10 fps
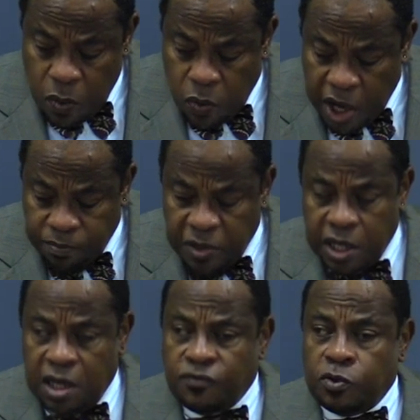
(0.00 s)
what
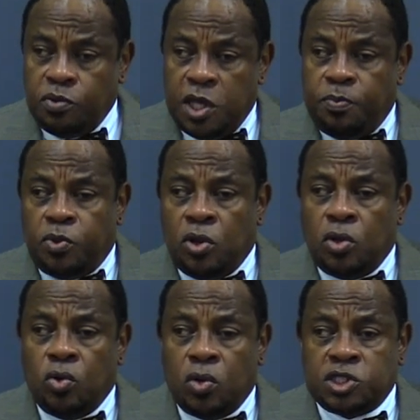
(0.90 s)
many of the
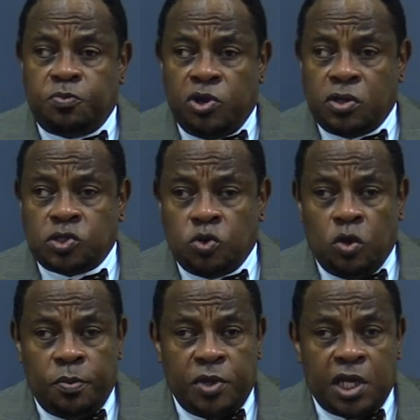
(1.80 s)
people who are
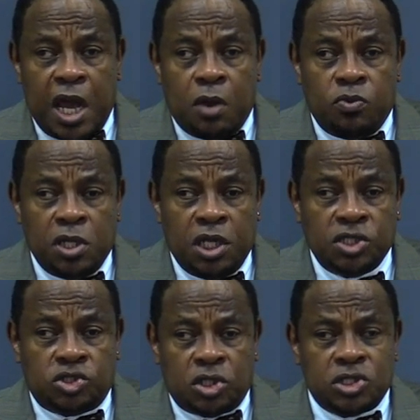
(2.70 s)
spiritual but not
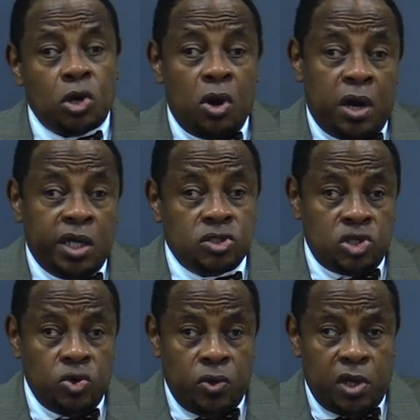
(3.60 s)
religious are
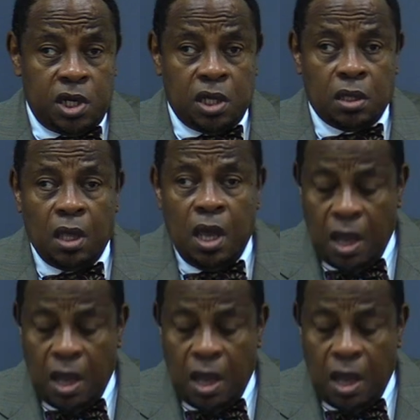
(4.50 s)
intuiting,